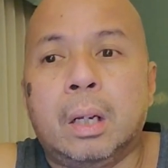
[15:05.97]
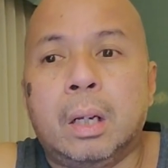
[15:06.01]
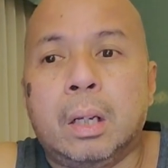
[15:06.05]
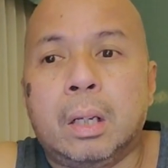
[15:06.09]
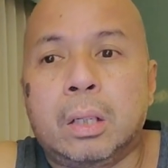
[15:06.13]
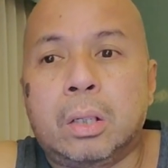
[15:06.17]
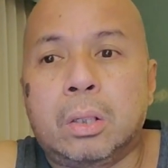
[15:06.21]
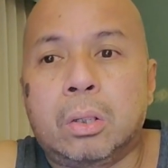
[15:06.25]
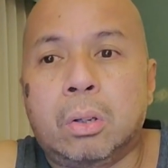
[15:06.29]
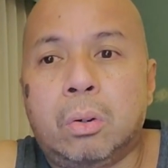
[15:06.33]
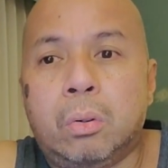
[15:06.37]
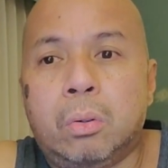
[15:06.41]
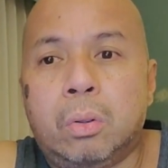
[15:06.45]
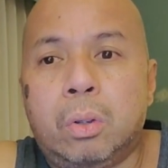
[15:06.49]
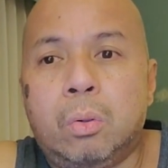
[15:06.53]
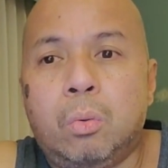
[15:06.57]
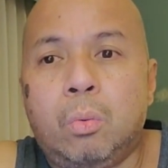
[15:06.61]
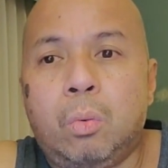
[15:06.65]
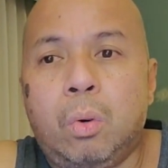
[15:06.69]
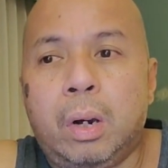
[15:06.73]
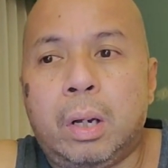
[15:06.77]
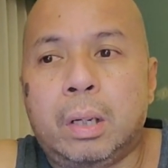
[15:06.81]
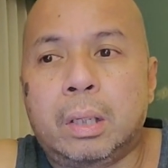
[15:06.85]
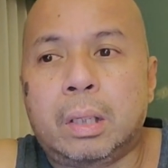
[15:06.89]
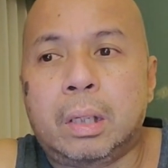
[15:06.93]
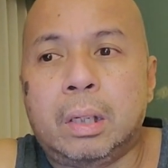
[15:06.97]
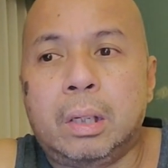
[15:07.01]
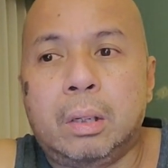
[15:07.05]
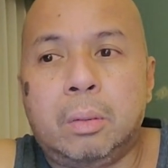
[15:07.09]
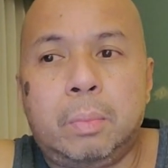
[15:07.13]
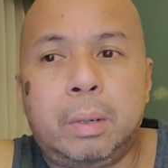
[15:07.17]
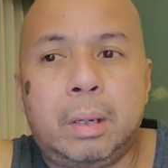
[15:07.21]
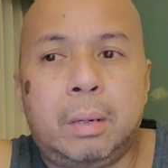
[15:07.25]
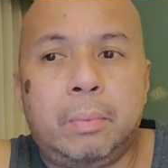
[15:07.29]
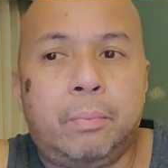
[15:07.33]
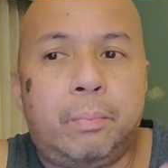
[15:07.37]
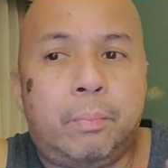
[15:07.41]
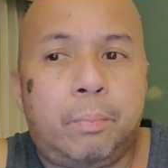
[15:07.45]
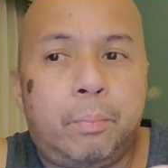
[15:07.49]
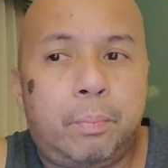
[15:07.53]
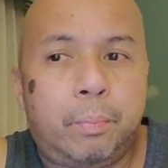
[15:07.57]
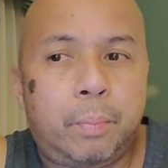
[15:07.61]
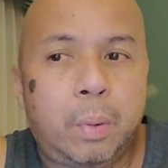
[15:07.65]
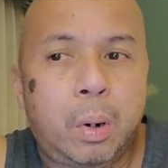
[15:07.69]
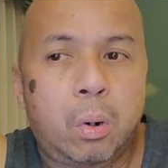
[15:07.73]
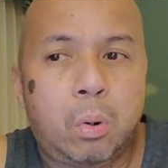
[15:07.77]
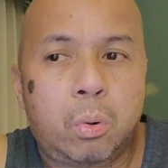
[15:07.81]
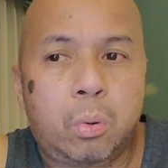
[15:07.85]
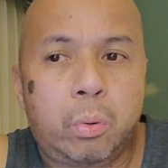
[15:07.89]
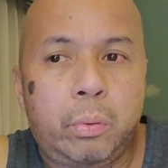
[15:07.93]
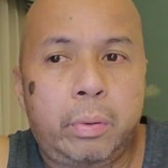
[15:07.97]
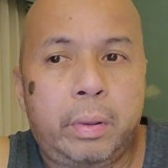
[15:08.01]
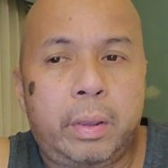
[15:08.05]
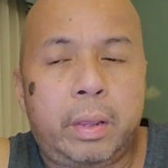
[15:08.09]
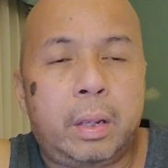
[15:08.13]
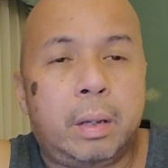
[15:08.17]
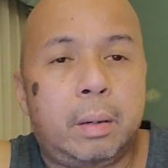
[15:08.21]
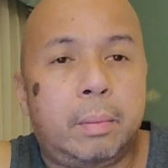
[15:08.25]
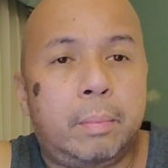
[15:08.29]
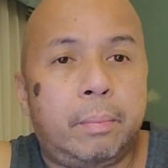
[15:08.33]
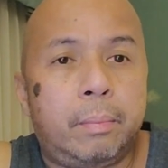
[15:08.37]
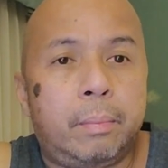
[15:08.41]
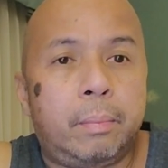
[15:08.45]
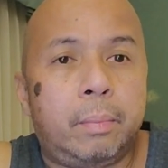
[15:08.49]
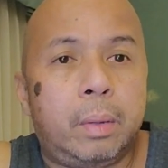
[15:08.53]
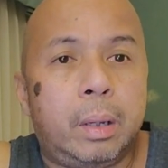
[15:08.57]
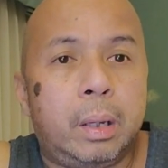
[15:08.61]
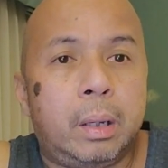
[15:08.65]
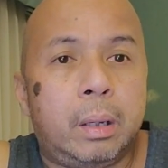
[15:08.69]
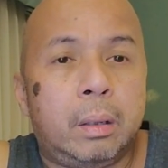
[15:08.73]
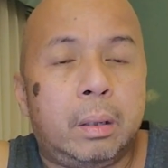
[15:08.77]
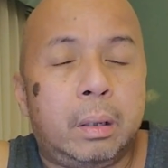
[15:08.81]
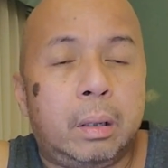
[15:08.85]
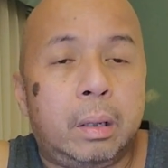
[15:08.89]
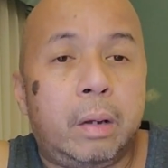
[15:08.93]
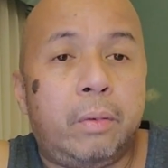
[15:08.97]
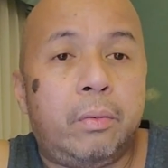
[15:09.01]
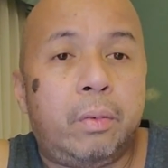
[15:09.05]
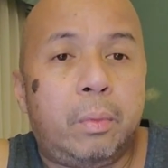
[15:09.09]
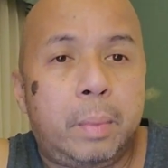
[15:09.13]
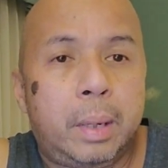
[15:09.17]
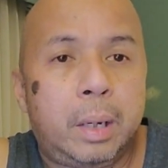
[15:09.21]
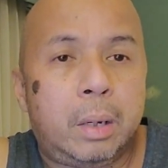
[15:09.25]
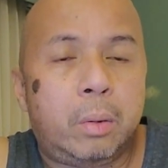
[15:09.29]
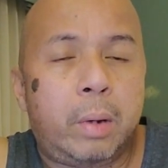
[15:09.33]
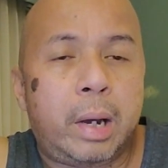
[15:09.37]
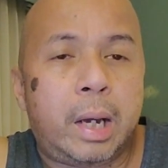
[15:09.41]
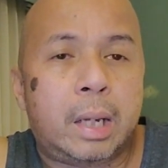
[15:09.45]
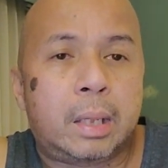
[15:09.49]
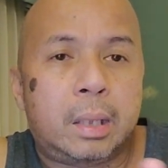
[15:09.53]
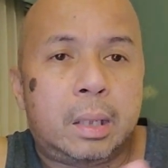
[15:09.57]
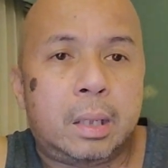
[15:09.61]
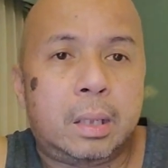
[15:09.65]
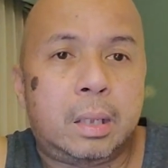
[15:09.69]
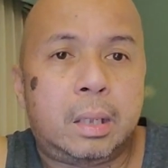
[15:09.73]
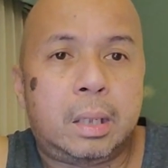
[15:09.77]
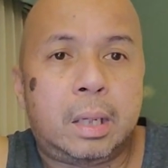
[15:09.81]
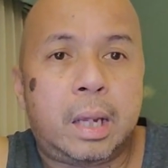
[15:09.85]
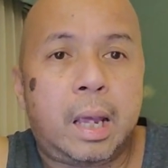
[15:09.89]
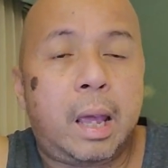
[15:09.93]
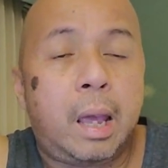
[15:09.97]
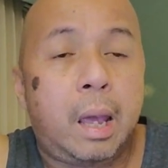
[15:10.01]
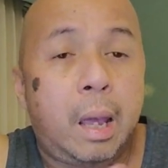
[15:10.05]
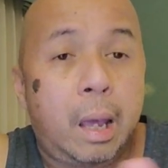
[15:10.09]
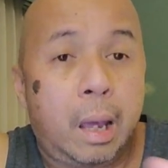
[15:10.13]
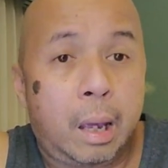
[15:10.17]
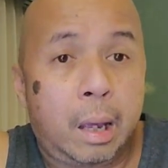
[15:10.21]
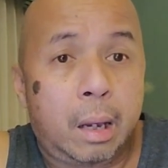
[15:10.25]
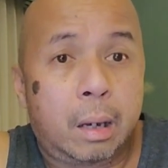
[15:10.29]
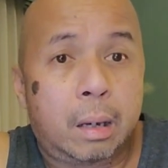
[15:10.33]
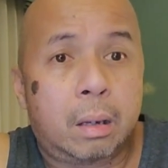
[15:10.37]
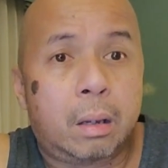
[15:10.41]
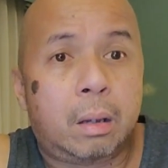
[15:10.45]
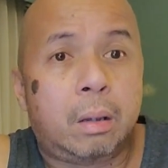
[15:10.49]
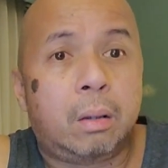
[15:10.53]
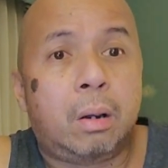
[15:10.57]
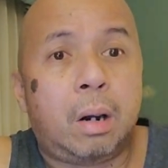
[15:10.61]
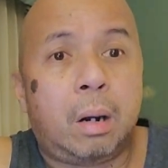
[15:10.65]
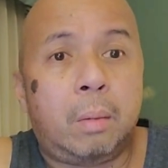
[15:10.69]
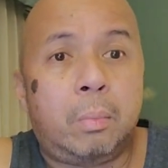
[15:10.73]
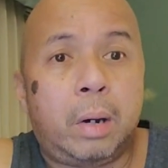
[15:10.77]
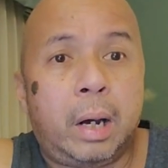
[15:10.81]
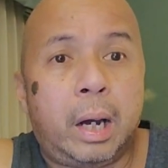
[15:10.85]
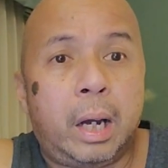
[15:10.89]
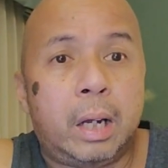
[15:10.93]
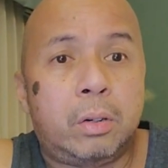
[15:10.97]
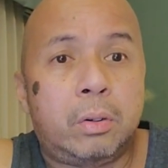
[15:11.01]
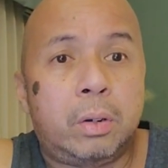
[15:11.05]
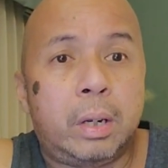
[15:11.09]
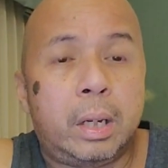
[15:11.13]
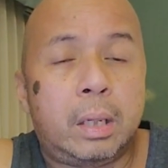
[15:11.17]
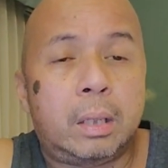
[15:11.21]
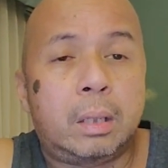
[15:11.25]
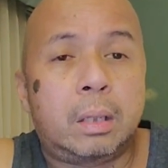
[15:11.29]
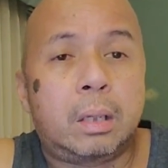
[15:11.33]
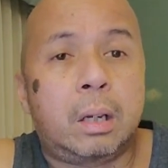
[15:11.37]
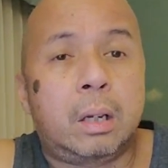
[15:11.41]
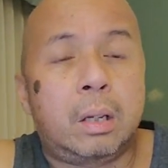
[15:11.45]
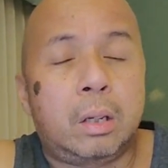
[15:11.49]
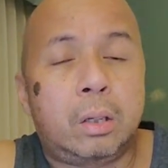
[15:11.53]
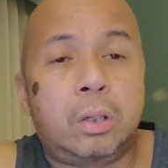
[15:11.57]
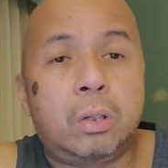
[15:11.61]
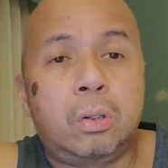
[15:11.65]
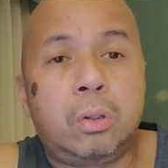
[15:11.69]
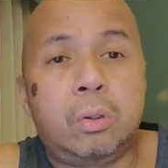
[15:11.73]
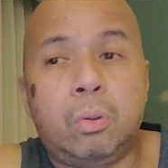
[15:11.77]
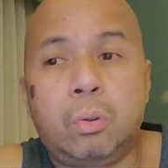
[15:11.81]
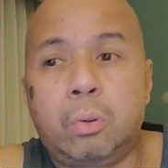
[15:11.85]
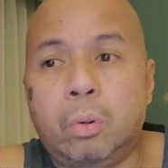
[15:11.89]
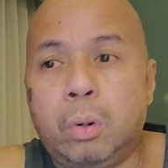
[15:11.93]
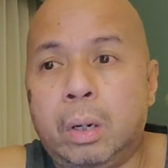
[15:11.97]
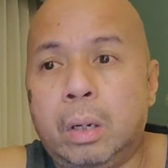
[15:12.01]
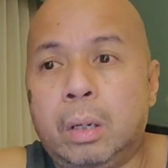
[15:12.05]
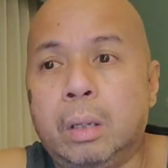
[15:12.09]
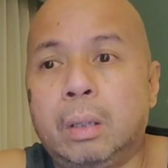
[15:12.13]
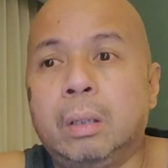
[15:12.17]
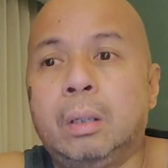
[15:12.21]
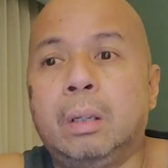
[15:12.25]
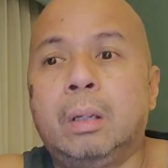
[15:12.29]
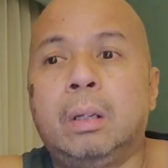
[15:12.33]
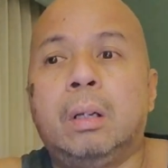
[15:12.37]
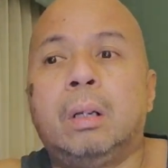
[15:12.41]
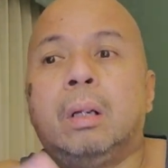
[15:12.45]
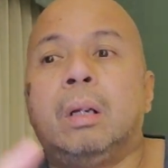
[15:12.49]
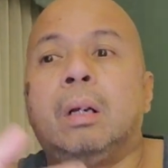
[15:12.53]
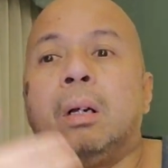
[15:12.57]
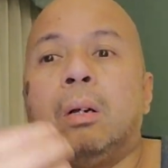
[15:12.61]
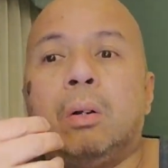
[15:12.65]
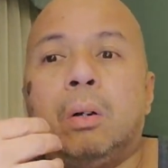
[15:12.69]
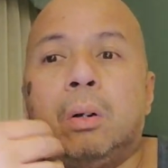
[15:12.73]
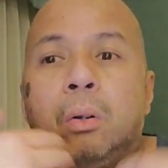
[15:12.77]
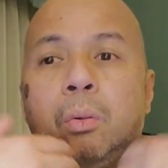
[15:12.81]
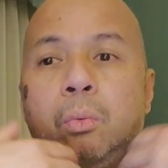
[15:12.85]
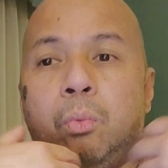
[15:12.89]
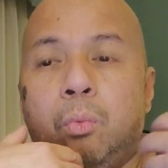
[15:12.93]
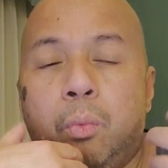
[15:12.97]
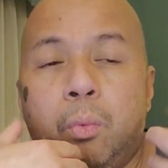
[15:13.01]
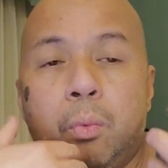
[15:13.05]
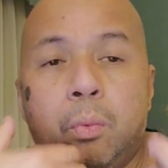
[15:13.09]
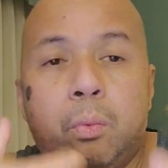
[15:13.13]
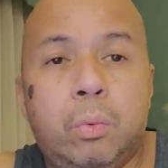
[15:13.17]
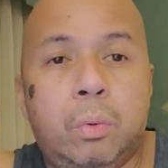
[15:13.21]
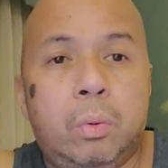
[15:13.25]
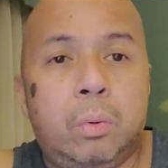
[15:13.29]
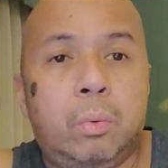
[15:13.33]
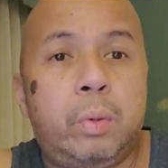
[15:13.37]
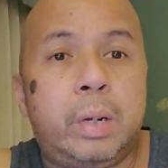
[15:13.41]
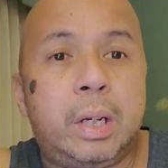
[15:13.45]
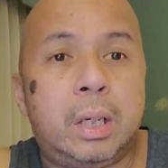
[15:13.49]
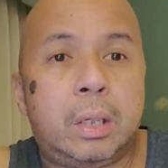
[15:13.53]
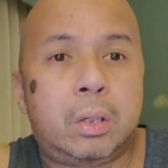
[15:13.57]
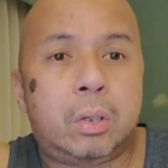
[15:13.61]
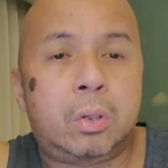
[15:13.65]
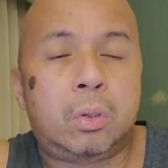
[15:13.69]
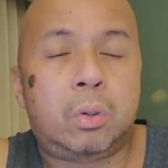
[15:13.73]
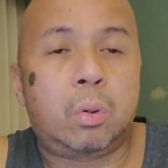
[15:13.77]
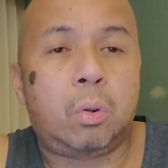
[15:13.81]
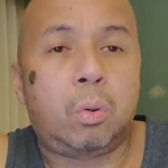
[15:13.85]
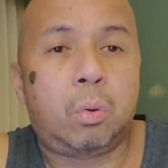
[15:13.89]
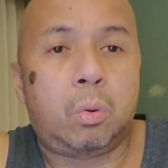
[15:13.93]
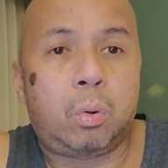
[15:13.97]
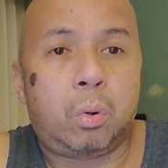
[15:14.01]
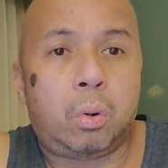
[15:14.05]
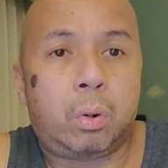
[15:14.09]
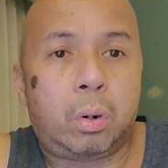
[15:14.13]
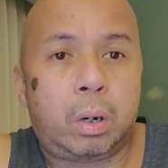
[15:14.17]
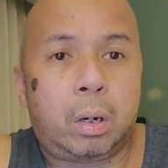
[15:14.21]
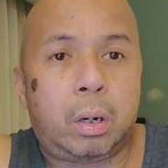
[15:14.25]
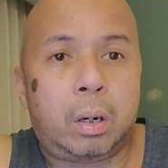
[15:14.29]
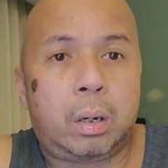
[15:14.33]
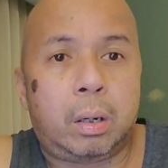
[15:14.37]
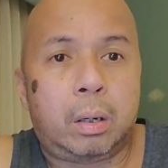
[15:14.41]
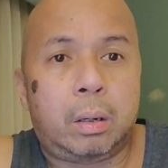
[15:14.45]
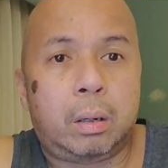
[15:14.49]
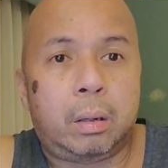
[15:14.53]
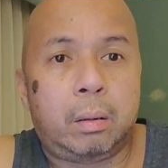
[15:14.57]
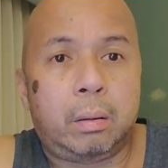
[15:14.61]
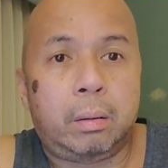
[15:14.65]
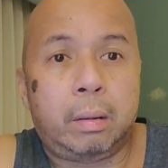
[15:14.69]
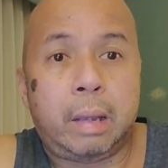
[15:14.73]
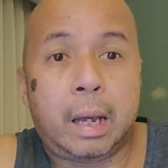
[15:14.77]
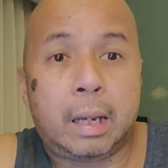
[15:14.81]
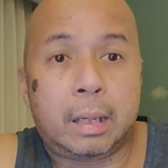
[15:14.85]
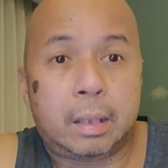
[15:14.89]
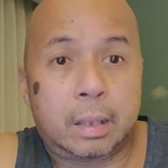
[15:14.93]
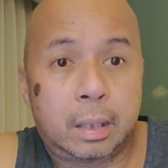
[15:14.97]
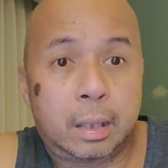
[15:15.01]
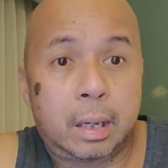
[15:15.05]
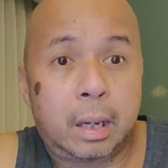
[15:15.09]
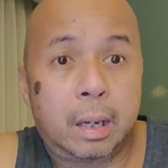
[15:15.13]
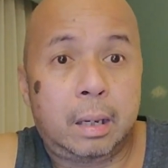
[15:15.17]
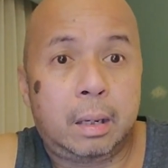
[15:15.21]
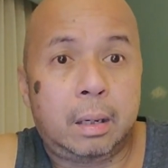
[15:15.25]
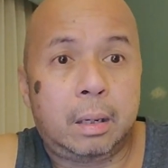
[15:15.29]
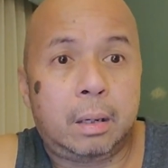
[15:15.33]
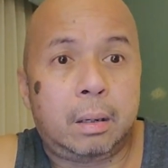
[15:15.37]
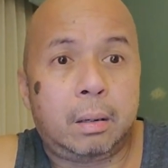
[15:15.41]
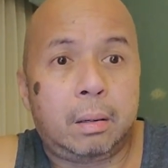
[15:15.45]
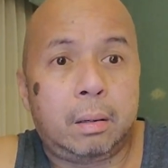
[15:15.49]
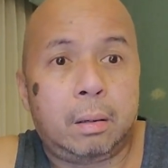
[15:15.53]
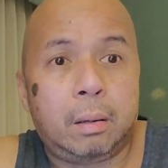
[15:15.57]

So you want a little bit of both of amino acids and carbohydrates to restore that state.